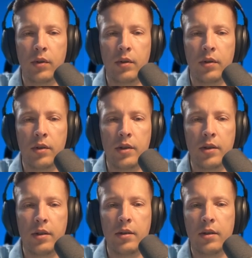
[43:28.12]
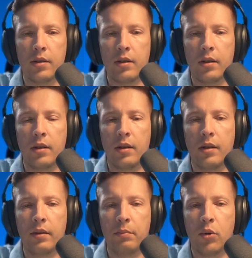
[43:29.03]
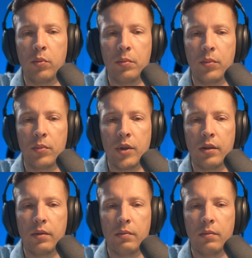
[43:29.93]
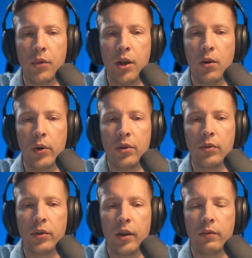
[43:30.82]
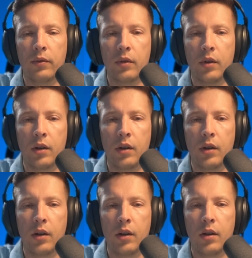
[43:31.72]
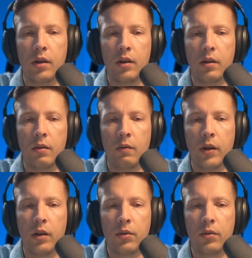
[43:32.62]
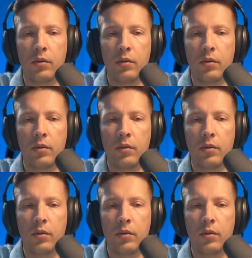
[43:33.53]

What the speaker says: this and this. And problem that here we don't have value.